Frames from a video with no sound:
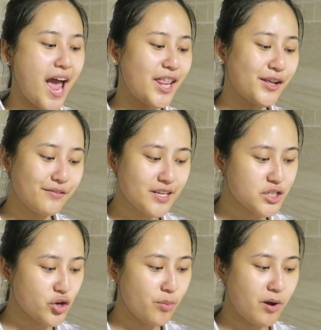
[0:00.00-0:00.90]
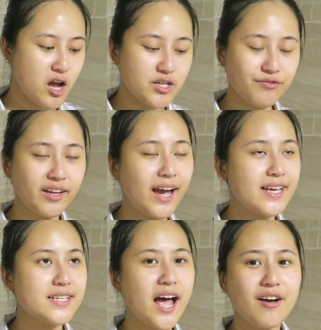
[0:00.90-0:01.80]
I love this so much. If you
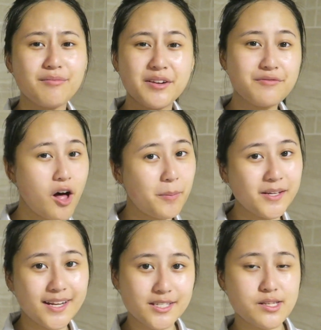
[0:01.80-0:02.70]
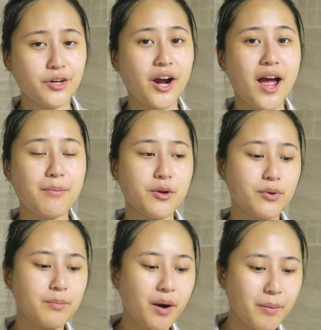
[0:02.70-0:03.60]
guys have been following me on Instagram, you
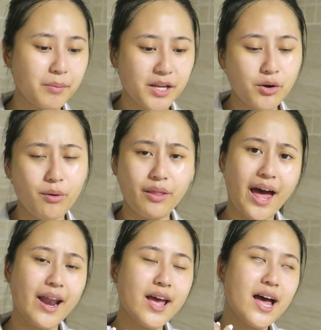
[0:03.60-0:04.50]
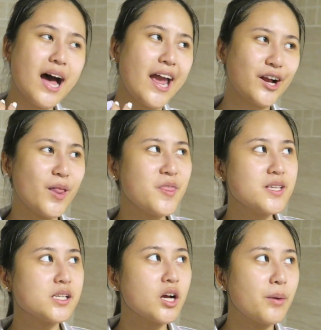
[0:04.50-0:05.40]
would probably know that I got
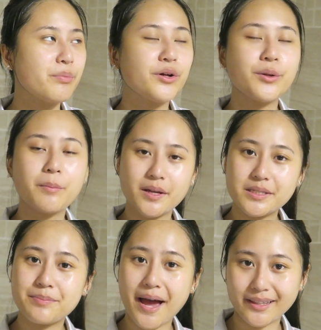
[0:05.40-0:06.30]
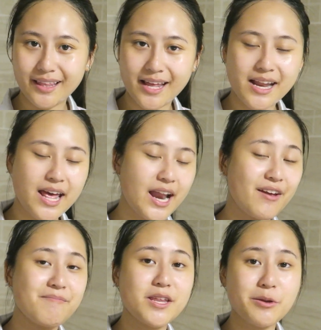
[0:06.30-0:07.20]
this a couple months back then and
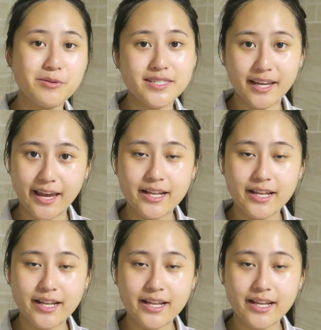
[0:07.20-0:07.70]
I've been using